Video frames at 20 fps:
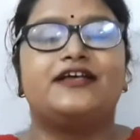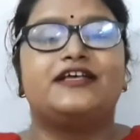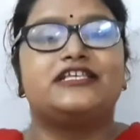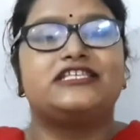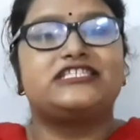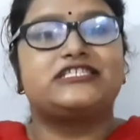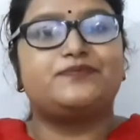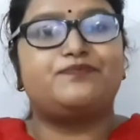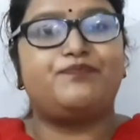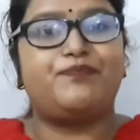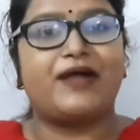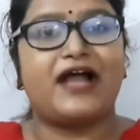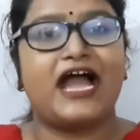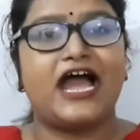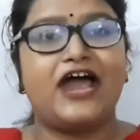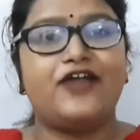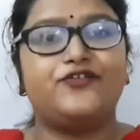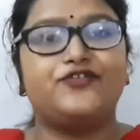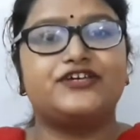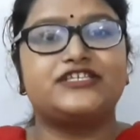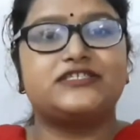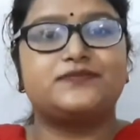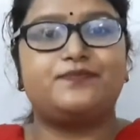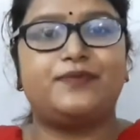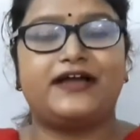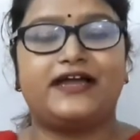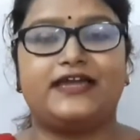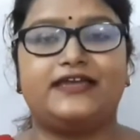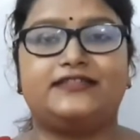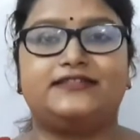Sparrows
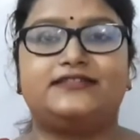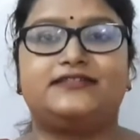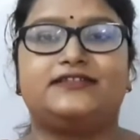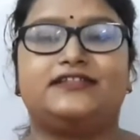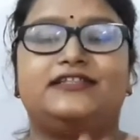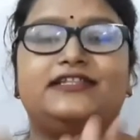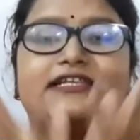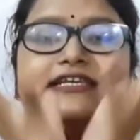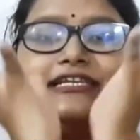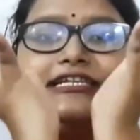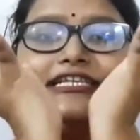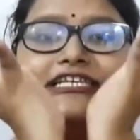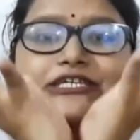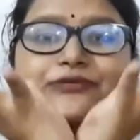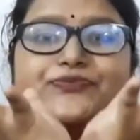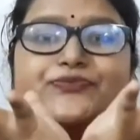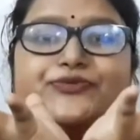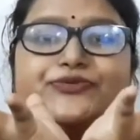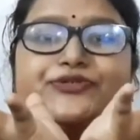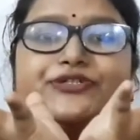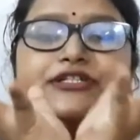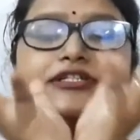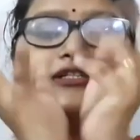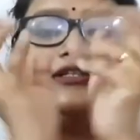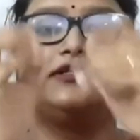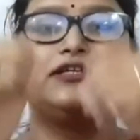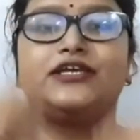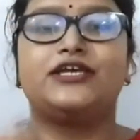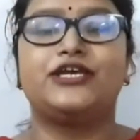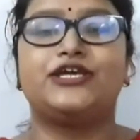by the lily
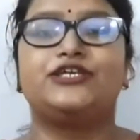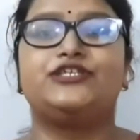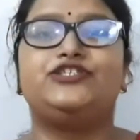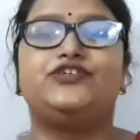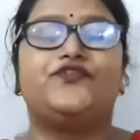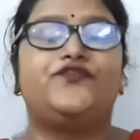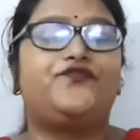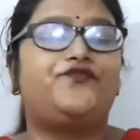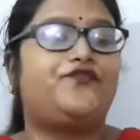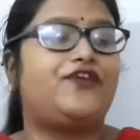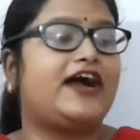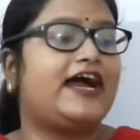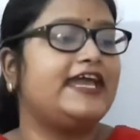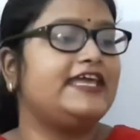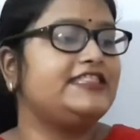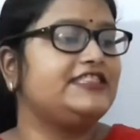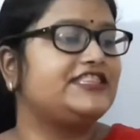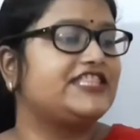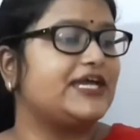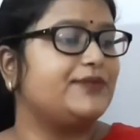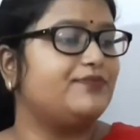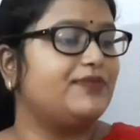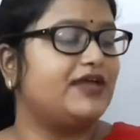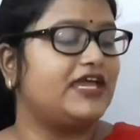pool, you find them